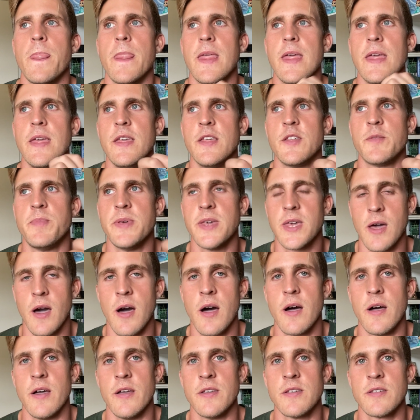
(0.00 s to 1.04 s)
is
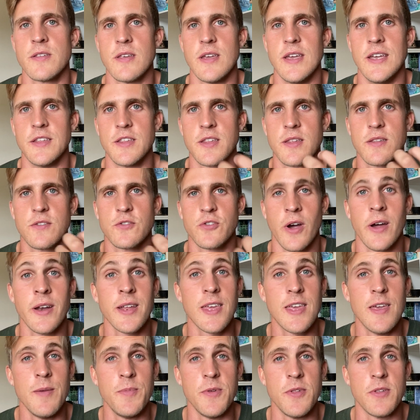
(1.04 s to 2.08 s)
because it's trying to
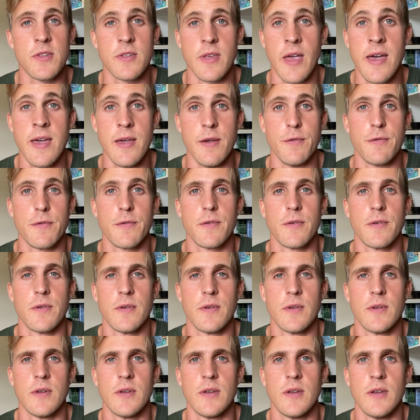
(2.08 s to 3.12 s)
keep you safe.
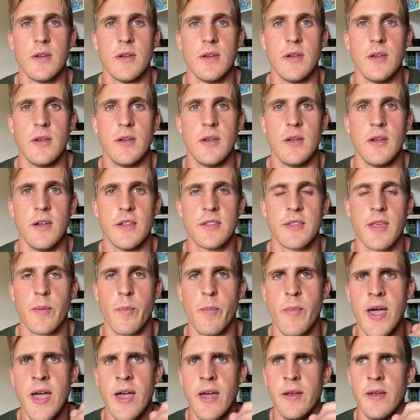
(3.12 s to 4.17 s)
It's like,
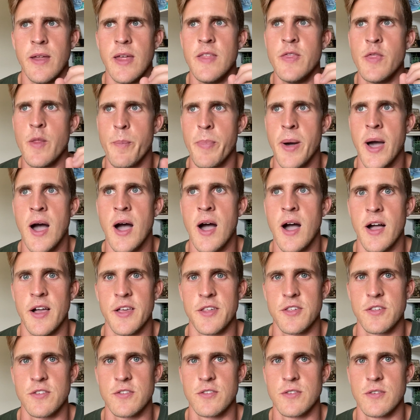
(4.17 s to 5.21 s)
man, in the
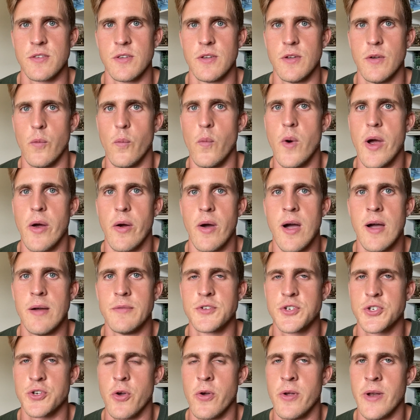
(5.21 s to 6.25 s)
past, where I've
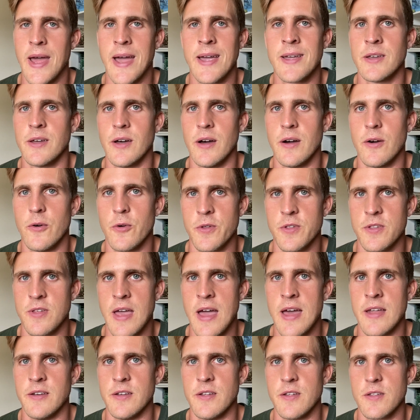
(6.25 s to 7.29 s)
shown anger or
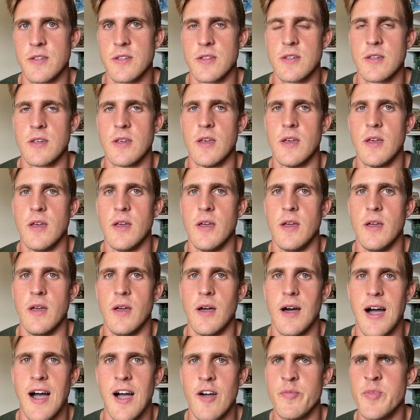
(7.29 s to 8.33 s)
sadness,
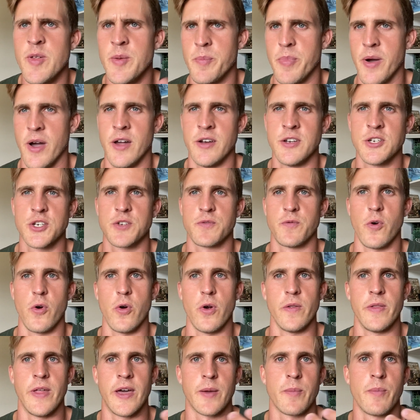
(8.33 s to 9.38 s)
I've been punished for
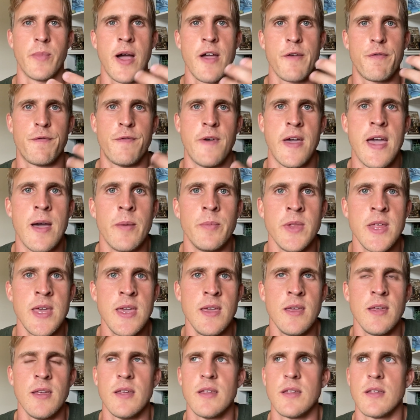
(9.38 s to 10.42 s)
it. Like, my
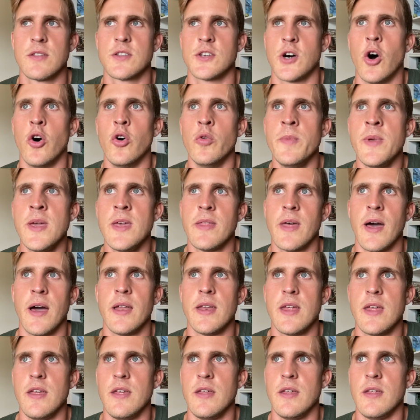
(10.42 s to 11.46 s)
family told me
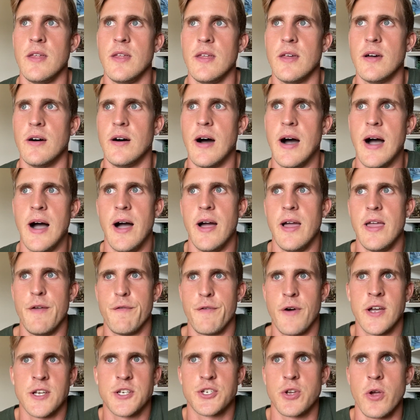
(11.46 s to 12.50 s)
that if
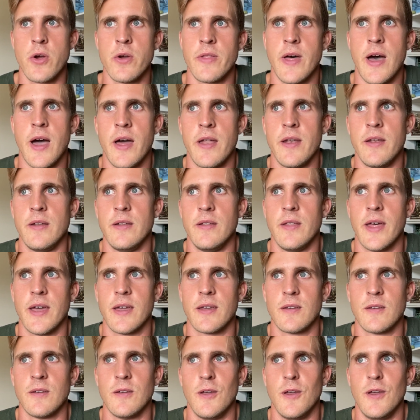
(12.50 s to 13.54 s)
I show that, like,
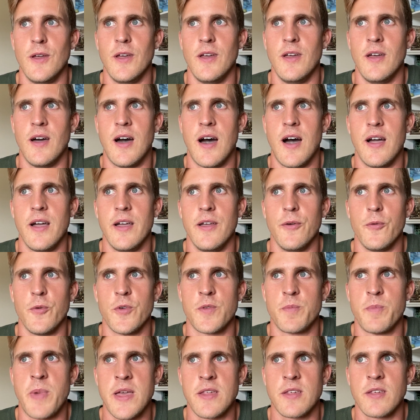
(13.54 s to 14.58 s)
it was
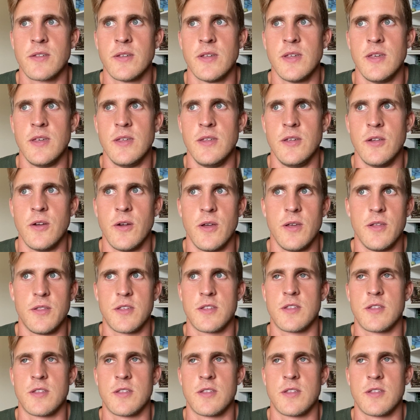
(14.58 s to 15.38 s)
basically, you know, it's